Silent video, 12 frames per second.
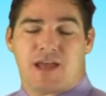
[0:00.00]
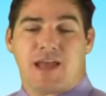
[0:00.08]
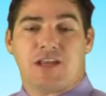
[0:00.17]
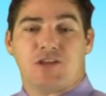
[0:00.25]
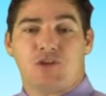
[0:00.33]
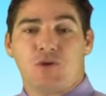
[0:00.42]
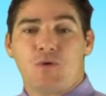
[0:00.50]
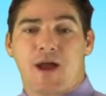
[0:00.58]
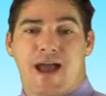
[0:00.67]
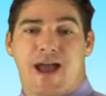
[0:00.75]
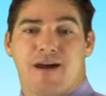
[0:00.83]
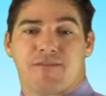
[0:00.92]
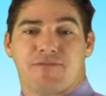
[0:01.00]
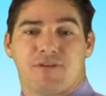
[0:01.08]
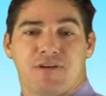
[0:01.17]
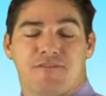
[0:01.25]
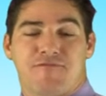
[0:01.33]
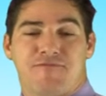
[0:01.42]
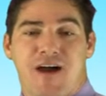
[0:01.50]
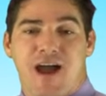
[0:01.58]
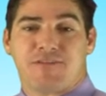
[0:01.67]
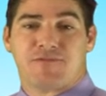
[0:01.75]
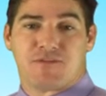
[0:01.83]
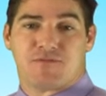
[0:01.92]
And you have
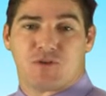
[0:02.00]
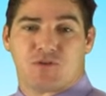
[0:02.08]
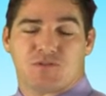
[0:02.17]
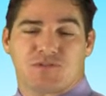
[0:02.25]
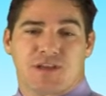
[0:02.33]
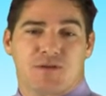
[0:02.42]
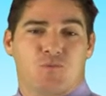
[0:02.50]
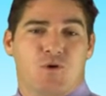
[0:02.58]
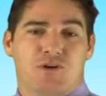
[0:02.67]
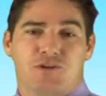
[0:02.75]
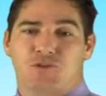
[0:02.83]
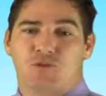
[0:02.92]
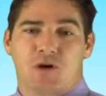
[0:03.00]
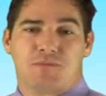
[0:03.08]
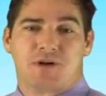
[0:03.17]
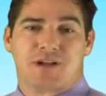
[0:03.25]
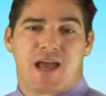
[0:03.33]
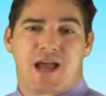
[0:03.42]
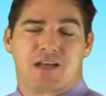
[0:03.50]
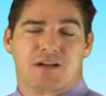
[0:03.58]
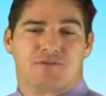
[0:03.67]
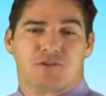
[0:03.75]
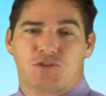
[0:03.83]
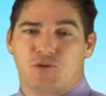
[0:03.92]
5 reviews and 1 or 2 of them are
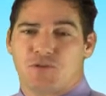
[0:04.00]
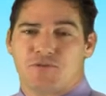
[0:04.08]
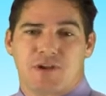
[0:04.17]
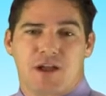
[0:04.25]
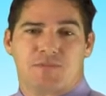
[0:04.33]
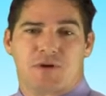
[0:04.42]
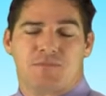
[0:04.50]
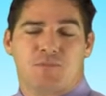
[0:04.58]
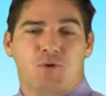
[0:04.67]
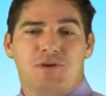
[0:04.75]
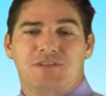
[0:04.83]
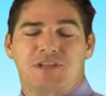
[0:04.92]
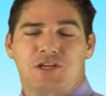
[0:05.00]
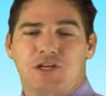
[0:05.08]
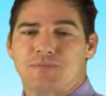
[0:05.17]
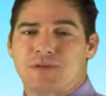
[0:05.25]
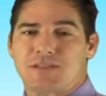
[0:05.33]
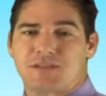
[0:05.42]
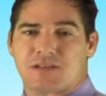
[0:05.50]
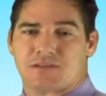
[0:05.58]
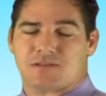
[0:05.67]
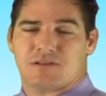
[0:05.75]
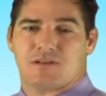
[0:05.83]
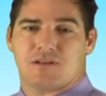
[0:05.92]
negative, or 2 or 3 of them are poisoning your
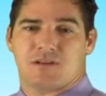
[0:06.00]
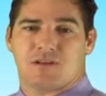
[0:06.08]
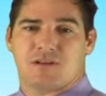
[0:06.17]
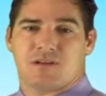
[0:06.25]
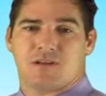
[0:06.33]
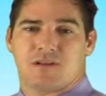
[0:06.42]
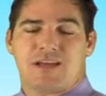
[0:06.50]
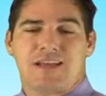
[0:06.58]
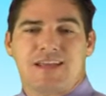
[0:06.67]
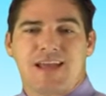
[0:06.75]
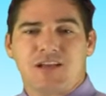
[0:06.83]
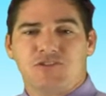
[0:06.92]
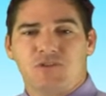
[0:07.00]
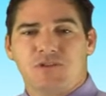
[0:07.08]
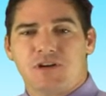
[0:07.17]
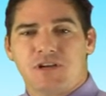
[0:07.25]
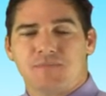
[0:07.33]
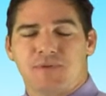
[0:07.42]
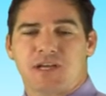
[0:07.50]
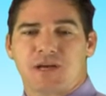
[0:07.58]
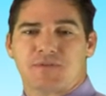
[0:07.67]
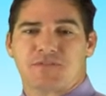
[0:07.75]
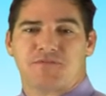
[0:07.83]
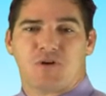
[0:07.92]
business. Guess who they're going to pick
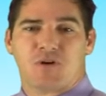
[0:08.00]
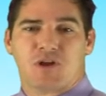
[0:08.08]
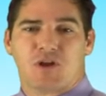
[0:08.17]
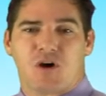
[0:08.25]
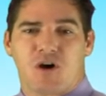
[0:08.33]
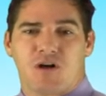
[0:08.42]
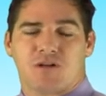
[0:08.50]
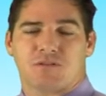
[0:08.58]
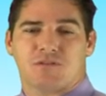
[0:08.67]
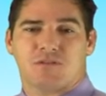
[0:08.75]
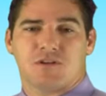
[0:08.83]
up the phone and call?